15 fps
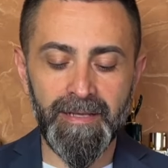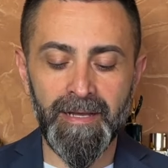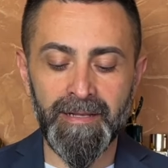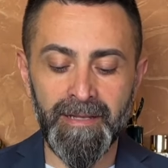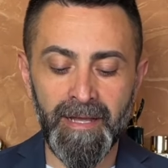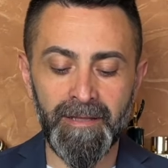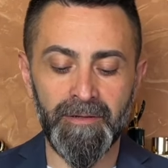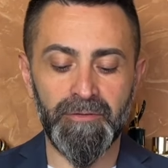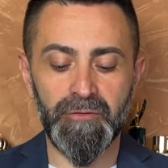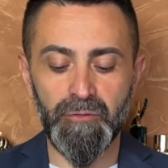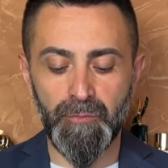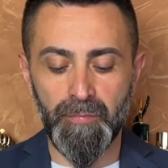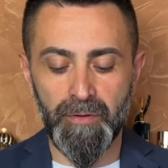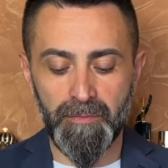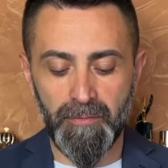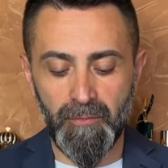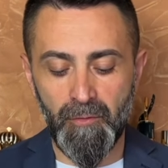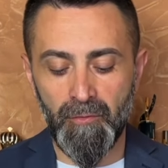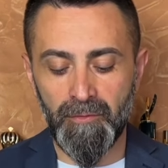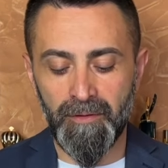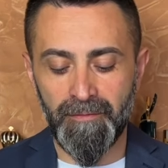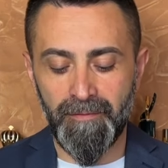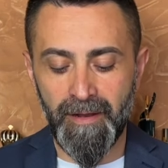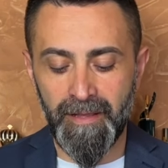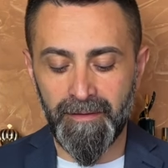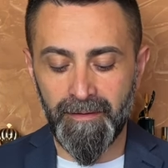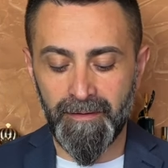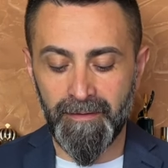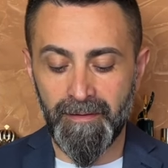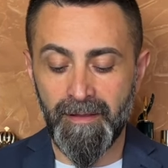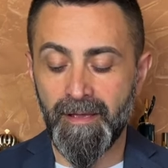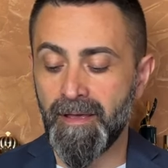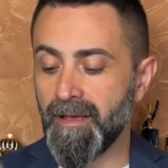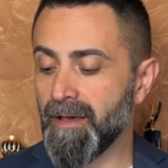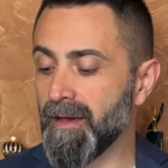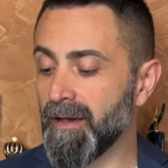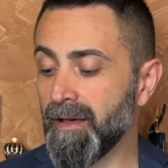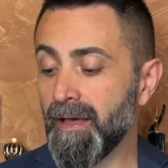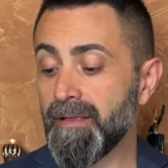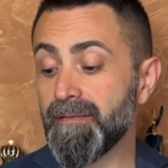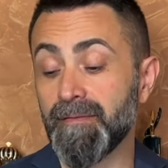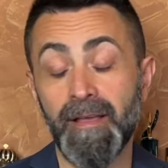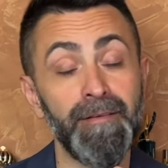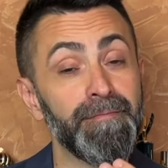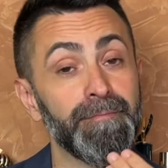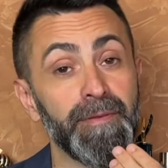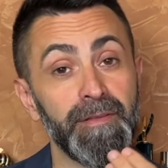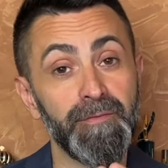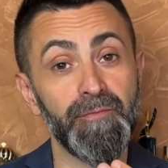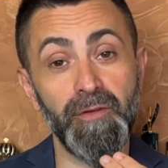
another superb clone of Layton and I've been